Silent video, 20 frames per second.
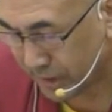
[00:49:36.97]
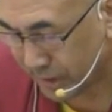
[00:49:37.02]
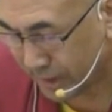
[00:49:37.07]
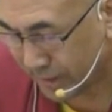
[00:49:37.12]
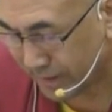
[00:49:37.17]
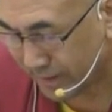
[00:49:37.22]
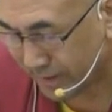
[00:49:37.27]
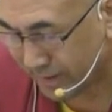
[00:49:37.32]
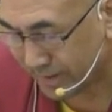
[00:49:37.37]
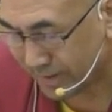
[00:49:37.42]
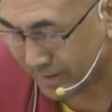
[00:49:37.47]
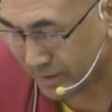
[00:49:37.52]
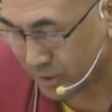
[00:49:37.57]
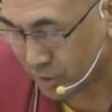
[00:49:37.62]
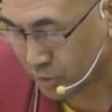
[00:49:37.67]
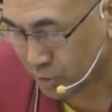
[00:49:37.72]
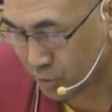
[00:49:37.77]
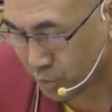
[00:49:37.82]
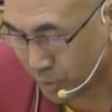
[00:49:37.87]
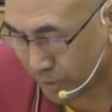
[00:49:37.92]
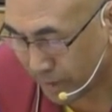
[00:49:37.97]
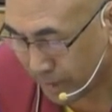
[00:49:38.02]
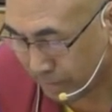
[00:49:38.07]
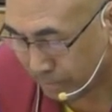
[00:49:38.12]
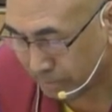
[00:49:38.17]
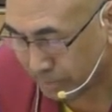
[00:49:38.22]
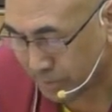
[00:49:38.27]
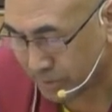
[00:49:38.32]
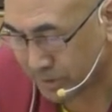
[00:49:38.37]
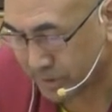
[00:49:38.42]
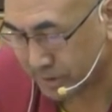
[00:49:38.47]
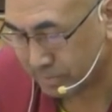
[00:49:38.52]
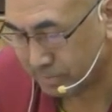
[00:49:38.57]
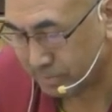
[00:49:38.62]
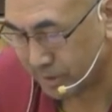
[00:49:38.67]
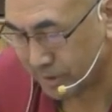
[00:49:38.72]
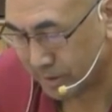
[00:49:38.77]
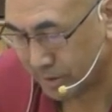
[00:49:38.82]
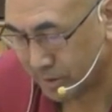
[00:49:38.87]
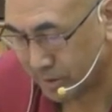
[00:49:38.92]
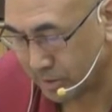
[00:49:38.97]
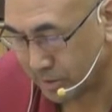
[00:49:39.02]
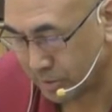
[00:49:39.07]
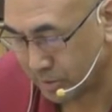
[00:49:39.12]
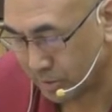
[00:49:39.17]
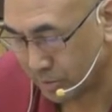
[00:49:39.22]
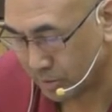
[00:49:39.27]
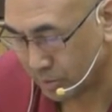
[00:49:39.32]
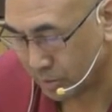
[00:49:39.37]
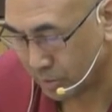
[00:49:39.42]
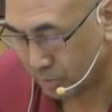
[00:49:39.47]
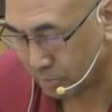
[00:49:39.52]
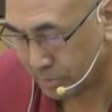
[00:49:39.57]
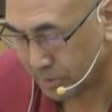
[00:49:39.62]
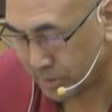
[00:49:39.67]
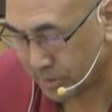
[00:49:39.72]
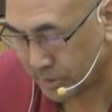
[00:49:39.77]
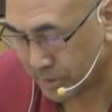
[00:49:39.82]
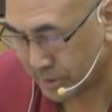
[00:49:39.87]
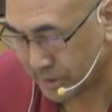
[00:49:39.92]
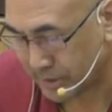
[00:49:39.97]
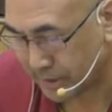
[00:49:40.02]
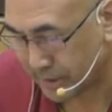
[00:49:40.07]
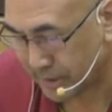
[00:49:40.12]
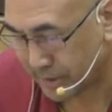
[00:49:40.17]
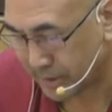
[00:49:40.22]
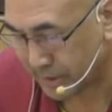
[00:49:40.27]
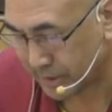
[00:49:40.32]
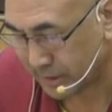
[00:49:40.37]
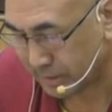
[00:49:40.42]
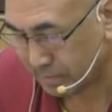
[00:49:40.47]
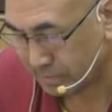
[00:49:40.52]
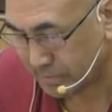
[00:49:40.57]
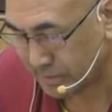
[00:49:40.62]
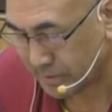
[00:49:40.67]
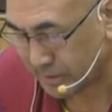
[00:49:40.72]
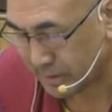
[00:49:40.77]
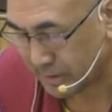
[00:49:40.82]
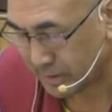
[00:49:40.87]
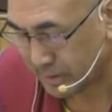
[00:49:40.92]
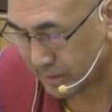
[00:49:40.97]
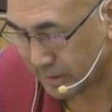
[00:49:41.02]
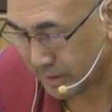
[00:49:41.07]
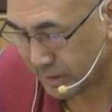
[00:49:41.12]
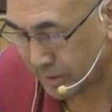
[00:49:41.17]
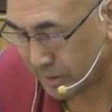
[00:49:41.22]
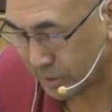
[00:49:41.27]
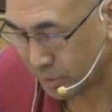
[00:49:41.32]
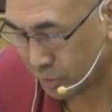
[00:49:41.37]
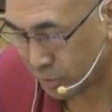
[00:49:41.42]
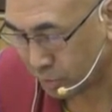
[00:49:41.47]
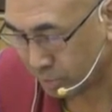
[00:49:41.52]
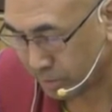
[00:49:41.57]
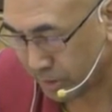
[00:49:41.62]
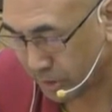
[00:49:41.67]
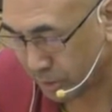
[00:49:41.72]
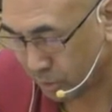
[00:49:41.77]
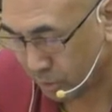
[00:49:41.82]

are the two happy rebirth of the desire realms and human